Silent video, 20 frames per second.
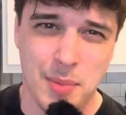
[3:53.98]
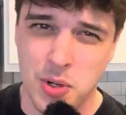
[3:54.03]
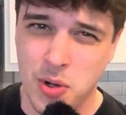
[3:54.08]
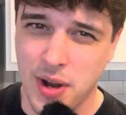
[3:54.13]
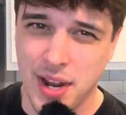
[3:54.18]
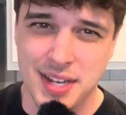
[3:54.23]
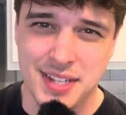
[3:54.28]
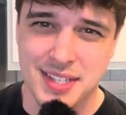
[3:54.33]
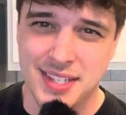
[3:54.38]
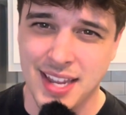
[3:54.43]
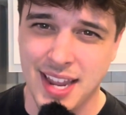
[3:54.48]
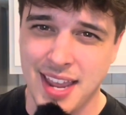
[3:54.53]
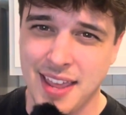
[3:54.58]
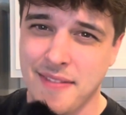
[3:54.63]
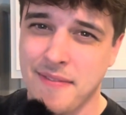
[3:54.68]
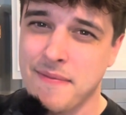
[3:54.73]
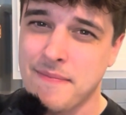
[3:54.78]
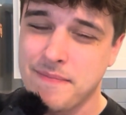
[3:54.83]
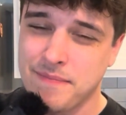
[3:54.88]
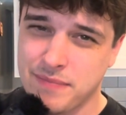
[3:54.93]
gonna go ahead and say
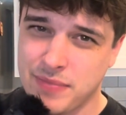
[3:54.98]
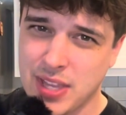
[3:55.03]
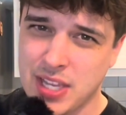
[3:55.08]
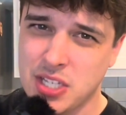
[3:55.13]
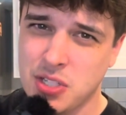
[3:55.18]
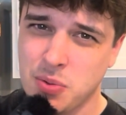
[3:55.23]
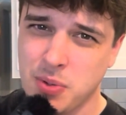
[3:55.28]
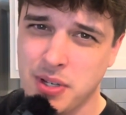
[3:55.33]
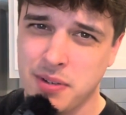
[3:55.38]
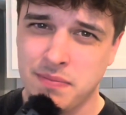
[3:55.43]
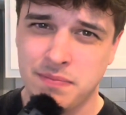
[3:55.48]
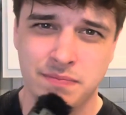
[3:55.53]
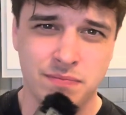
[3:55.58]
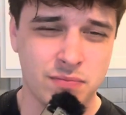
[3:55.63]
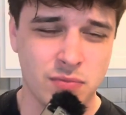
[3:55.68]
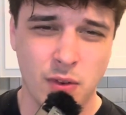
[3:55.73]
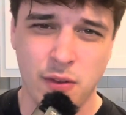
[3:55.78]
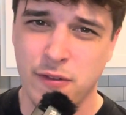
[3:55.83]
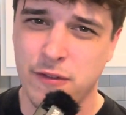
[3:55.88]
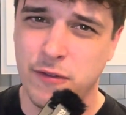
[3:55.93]
it. This one,
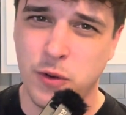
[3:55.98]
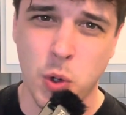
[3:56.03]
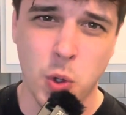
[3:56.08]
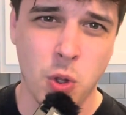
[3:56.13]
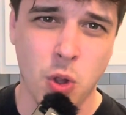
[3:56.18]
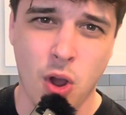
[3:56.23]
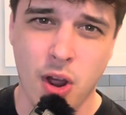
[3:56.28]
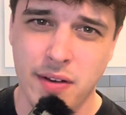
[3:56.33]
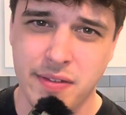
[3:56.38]
full-on